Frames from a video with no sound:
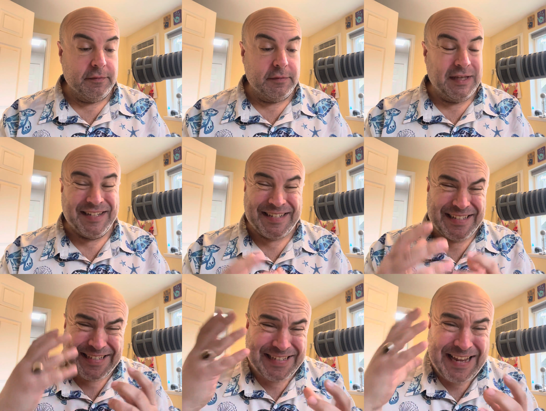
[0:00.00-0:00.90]
that it's
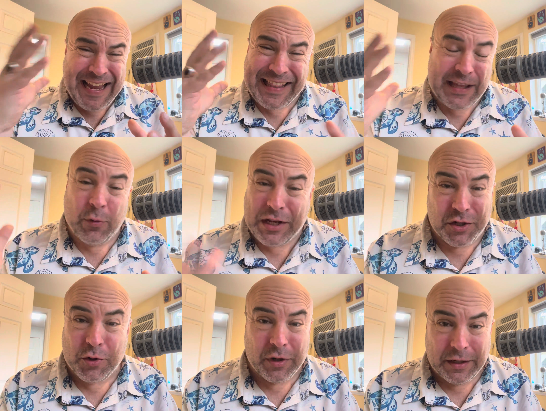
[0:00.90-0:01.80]
insane that we
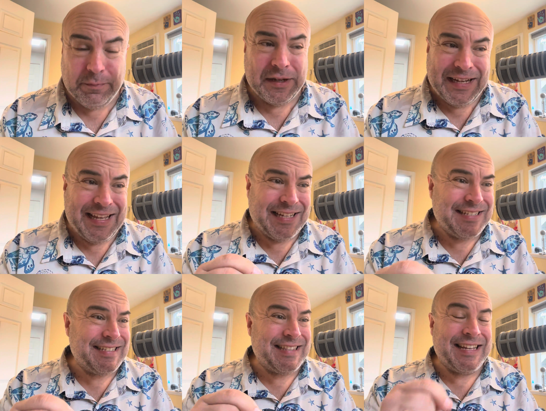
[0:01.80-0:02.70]
do it, but
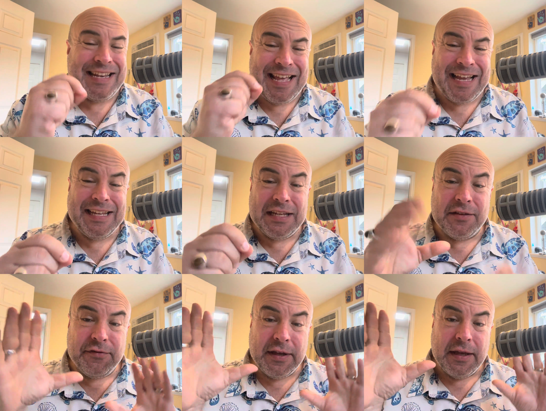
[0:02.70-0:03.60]
it's the negative